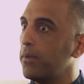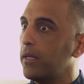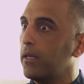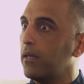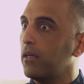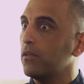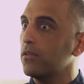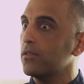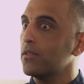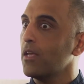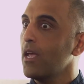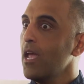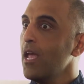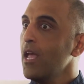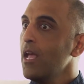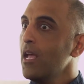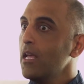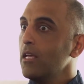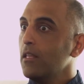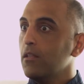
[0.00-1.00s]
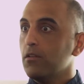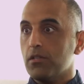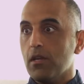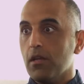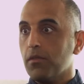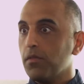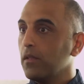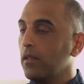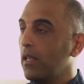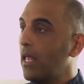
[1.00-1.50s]
because there's
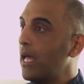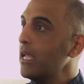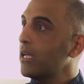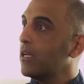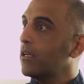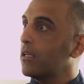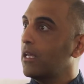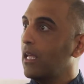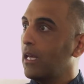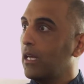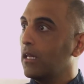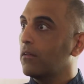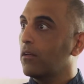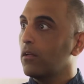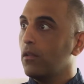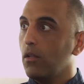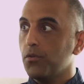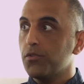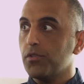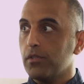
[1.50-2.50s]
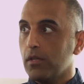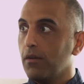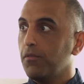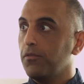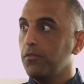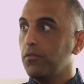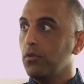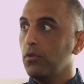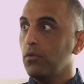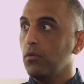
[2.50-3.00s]
nothing like getting close
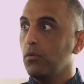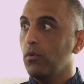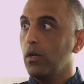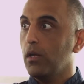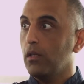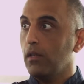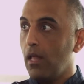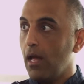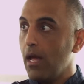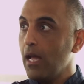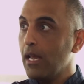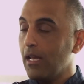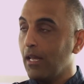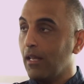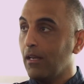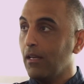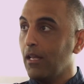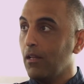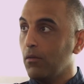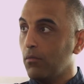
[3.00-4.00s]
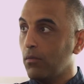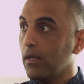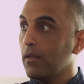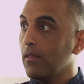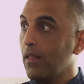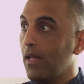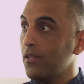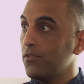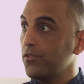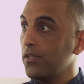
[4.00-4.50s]
enough to a lion and
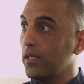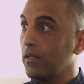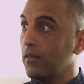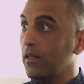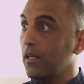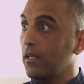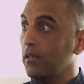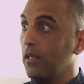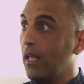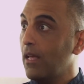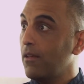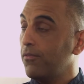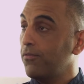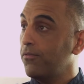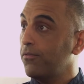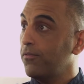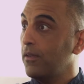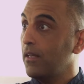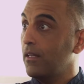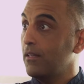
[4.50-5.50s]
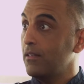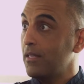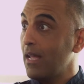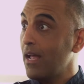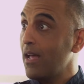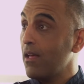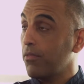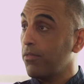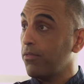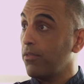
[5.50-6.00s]
realizing that life and
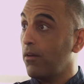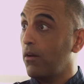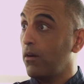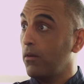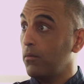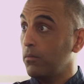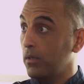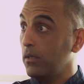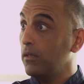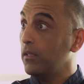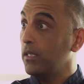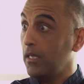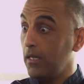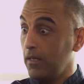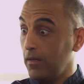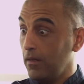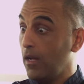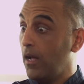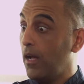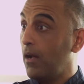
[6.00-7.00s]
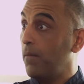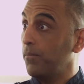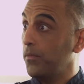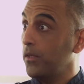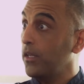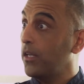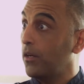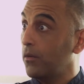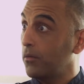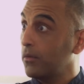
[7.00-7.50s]
death are really,
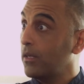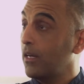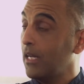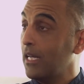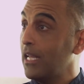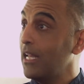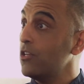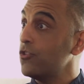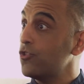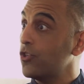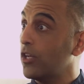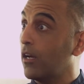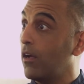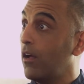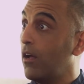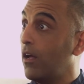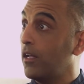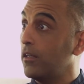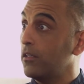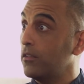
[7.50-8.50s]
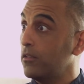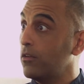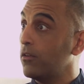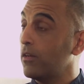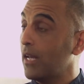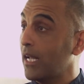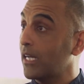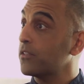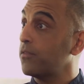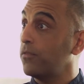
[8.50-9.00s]
kind of hinging on your
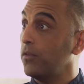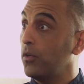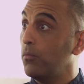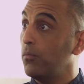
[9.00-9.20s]
next few